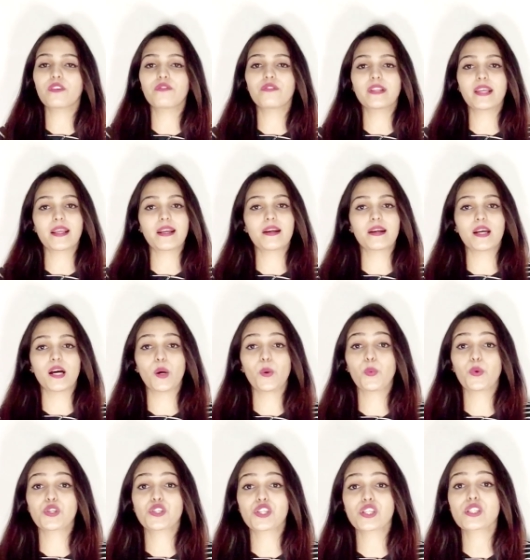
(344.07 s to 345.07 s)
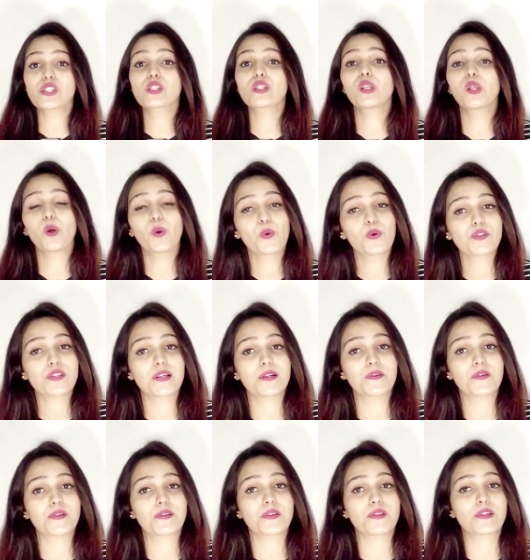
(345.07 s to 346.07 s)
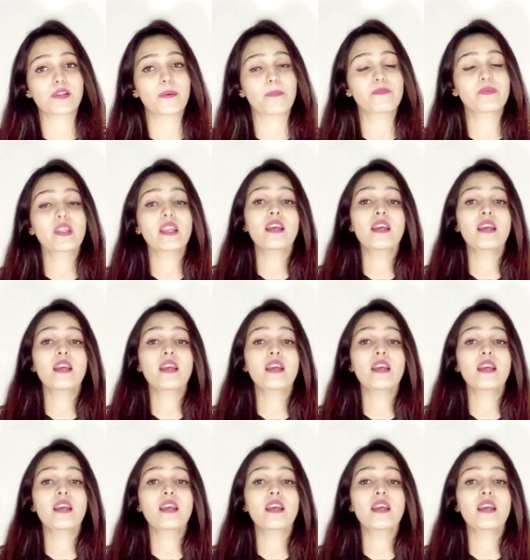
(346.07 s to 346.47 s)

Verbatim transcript: Derrida which is logocentrism.